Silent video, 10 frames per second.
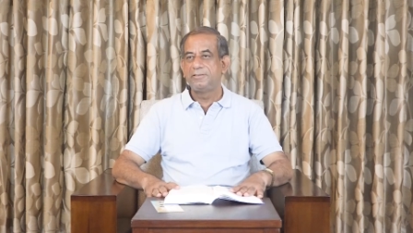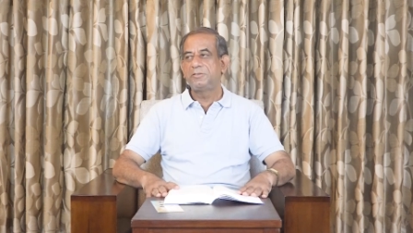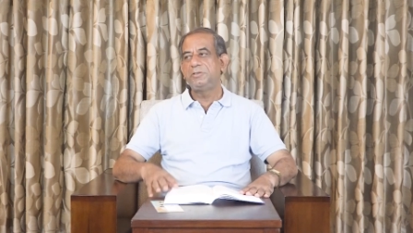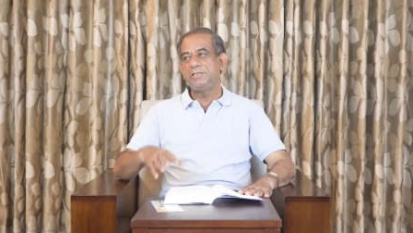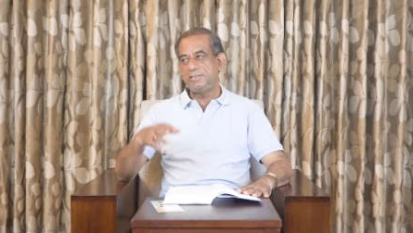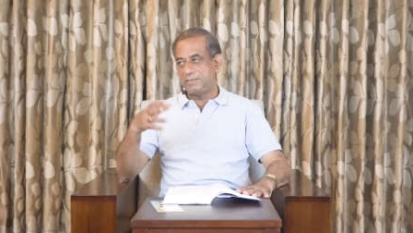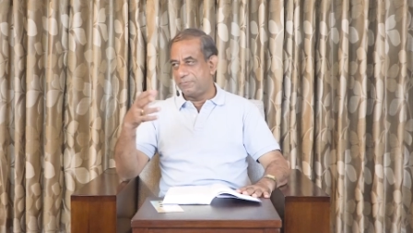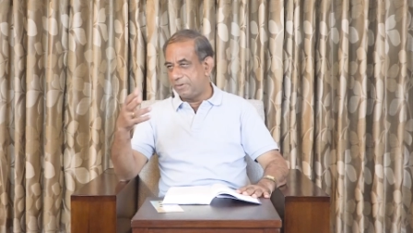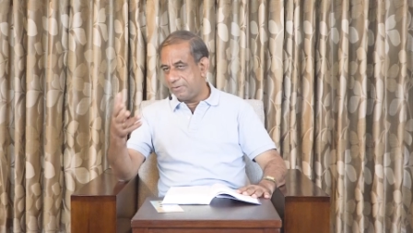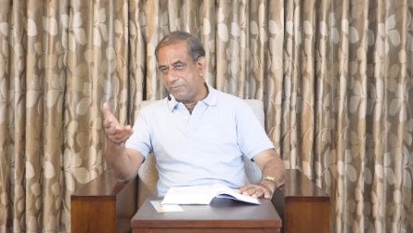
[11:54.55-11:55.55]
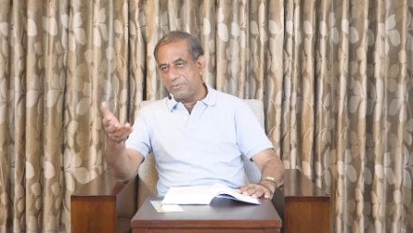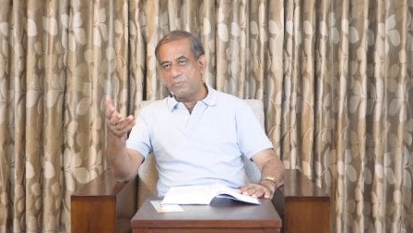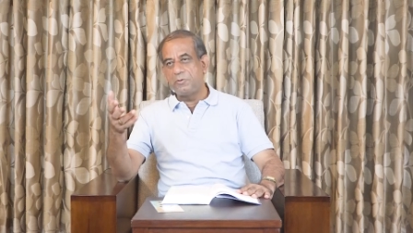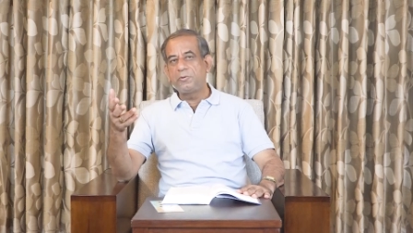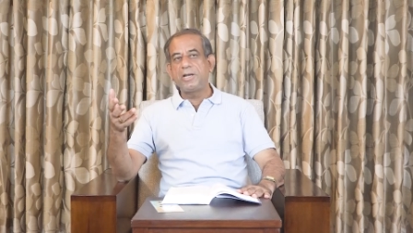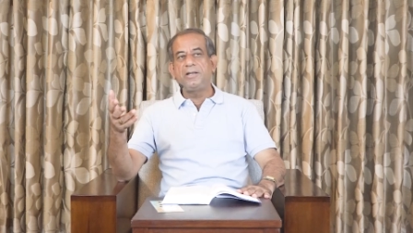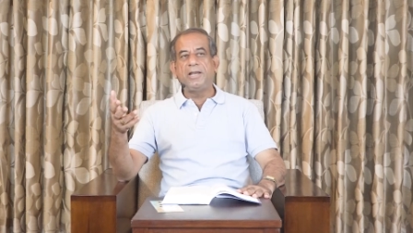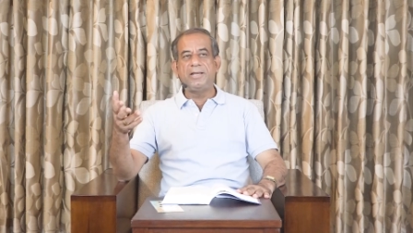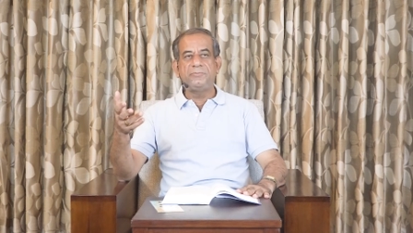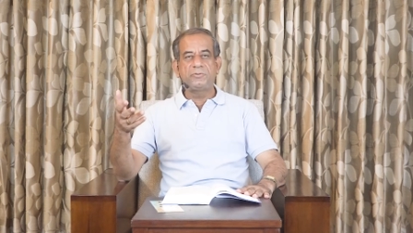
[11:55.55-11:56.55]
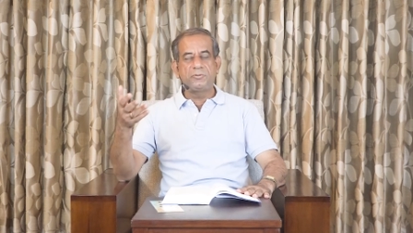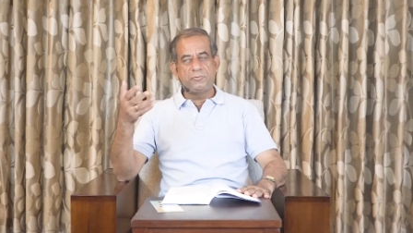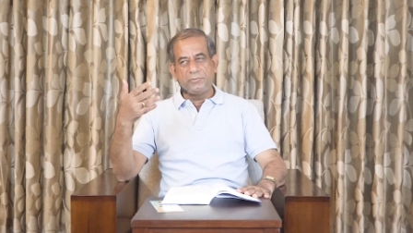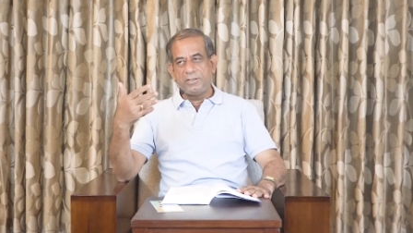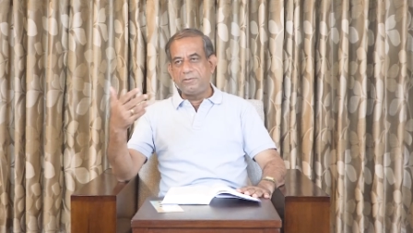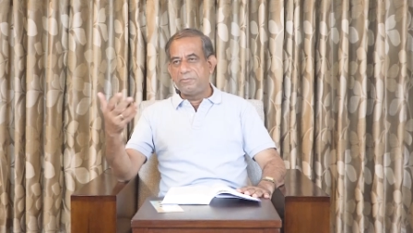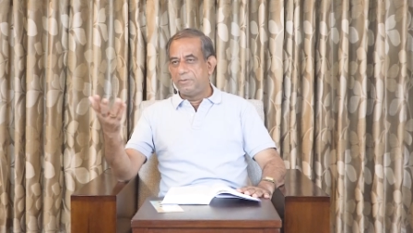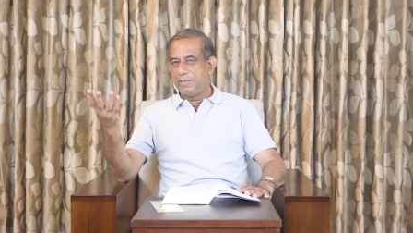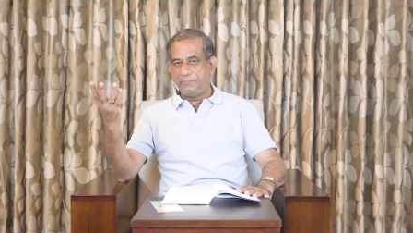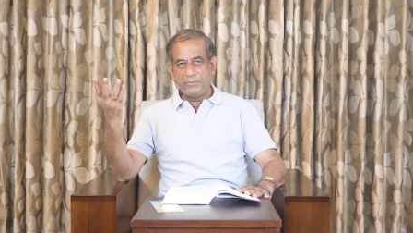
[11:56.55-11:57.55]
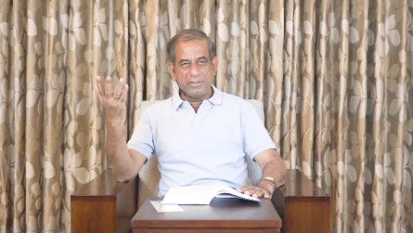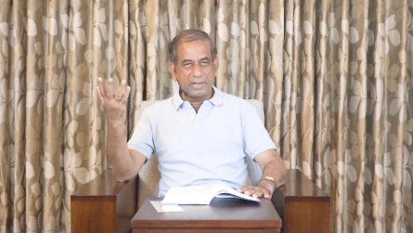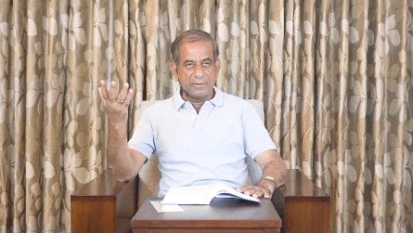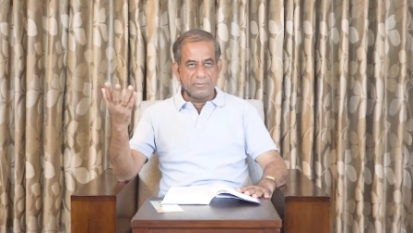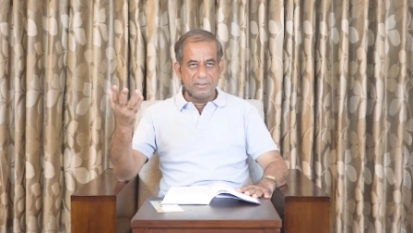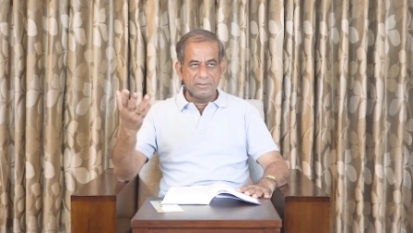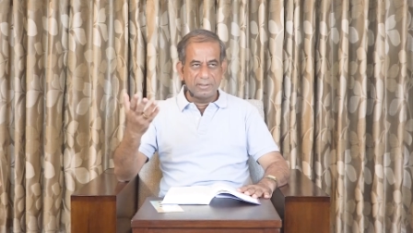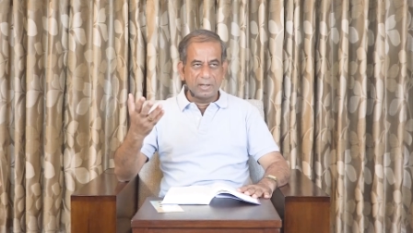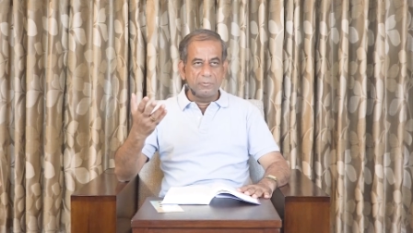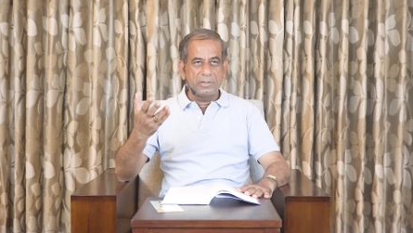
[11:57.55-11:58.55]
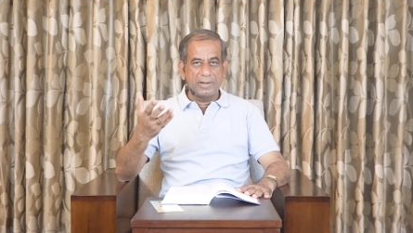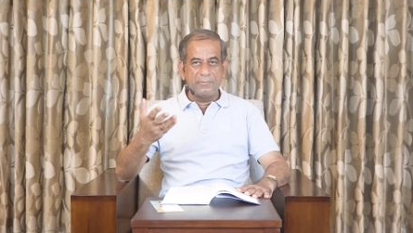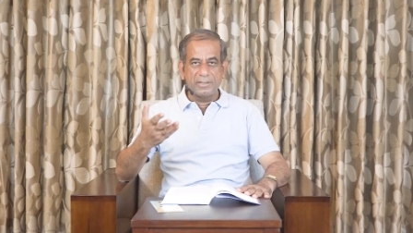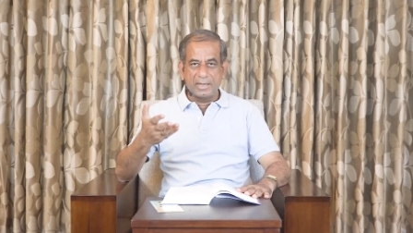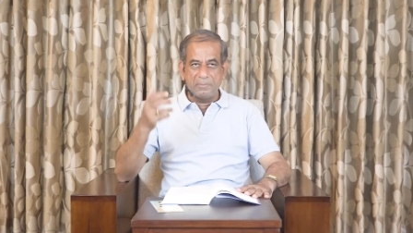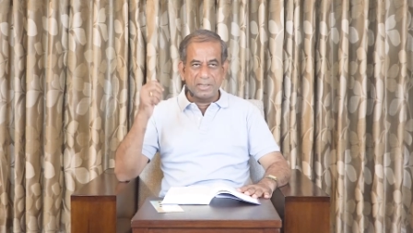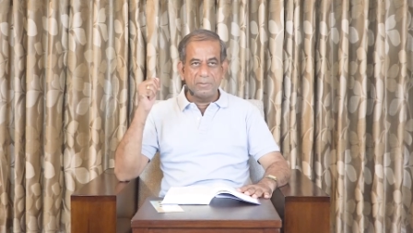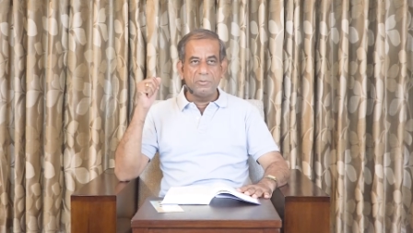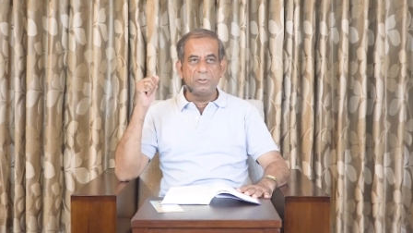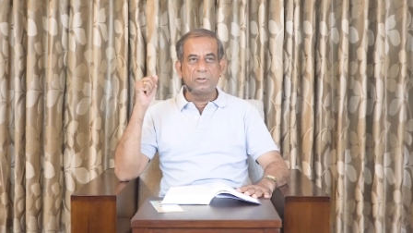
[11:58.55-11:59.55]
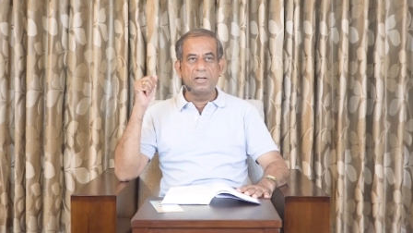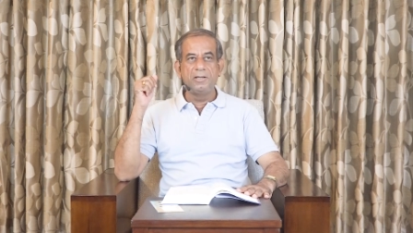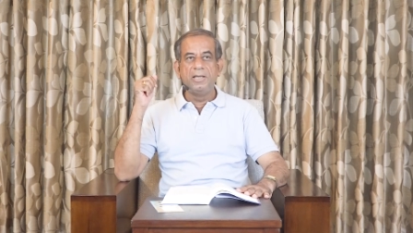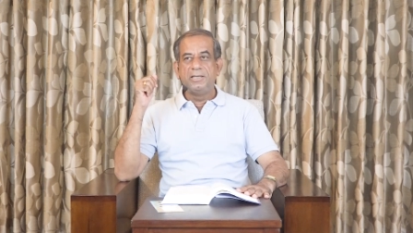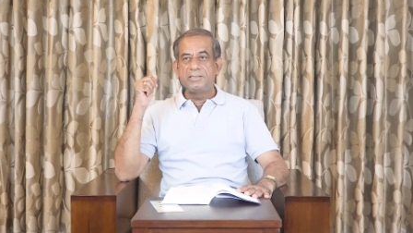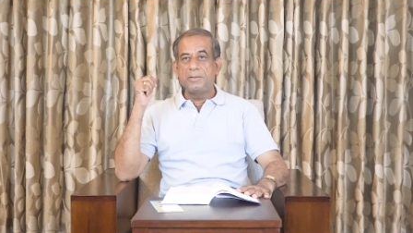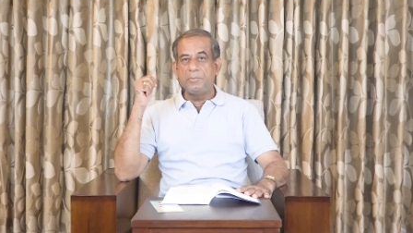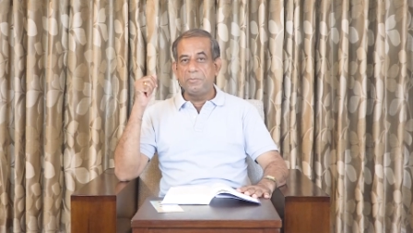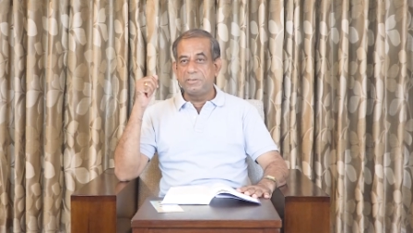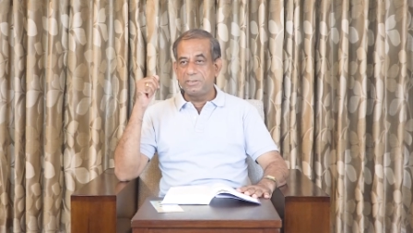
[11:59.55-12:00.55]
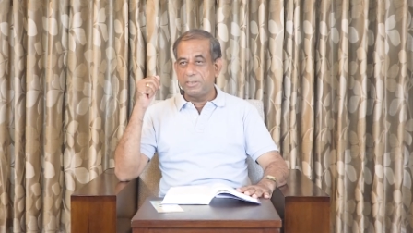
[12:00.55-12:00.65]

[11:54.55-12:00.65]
So, this is the way we have to look at life. So, we if you travel, how travel can become yoga. Some people